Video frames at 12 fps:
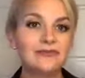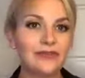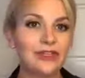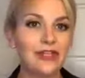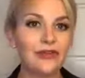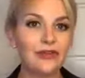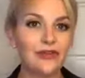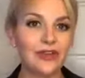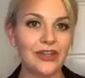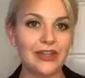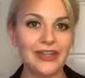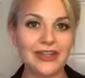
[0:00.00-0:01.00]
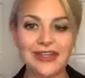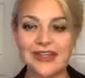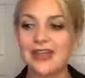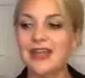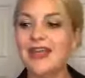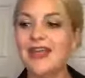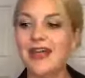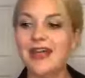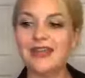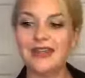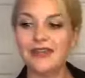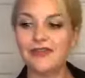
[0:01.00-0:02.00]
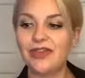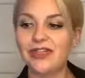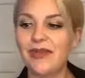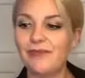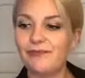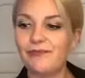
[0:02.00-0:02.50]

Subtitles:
leave you feeling clean at the end of the day.